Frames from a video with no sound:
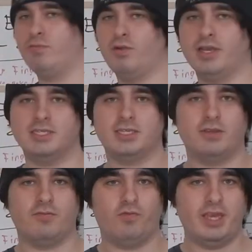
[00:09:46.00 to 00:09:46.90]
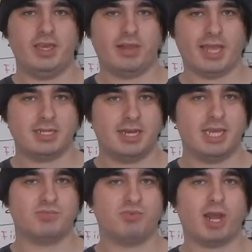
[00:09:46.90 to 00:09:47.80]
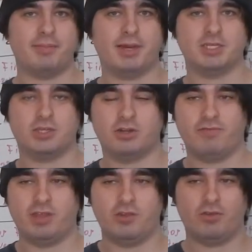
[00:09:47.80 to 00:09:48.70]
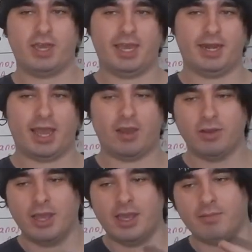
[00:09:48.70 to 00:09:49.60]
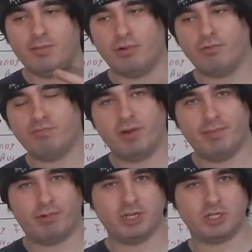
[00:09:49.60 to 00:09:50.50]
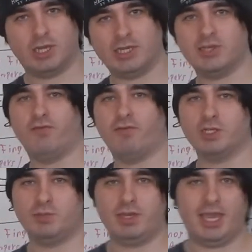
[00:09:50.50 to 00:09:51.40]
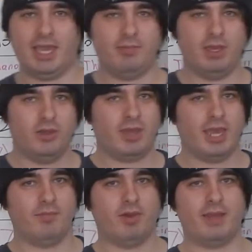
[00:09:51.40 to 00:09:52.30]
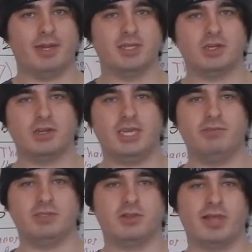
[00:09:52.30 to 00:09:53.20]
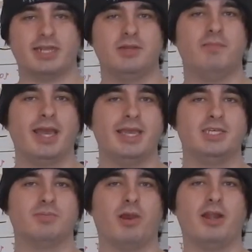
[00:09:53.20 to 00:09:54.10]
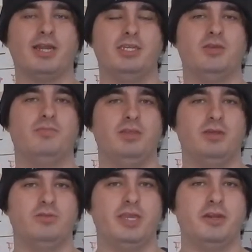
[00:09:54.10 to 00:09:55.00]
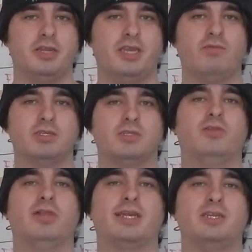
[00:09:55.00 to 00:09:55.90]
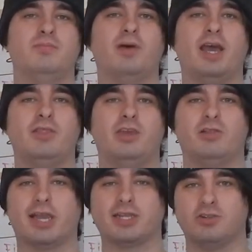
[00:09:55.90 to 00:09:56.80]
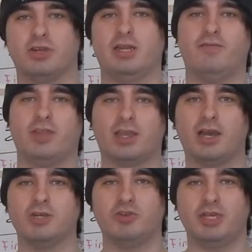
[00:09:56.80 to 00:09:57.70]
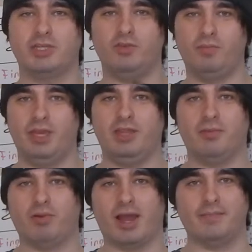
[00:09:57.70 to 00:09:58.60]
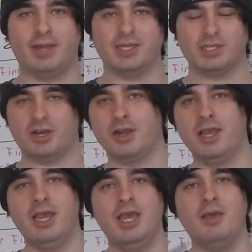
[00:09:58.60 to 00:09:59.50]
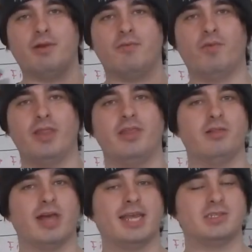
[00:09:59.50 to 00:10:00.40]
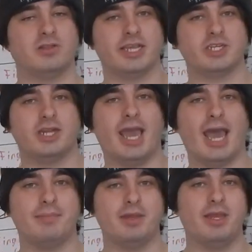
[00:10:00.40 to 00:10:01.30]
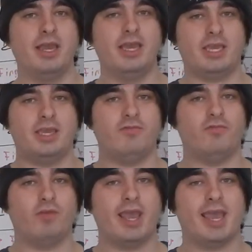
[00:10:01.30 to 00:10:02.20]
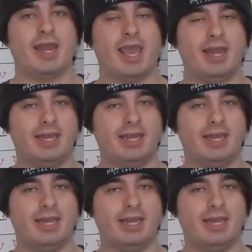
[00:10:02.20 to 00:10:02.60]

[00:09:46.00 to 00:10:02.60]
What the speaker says: was re-elected as Prime Minister of the UK. Now, when Boris Johnson first became the UK Prime Minister, he was elected by his party to be the leader. He wasn't elected by the electorate of the country to be the Prime Minister. But when the last election happened, he ran and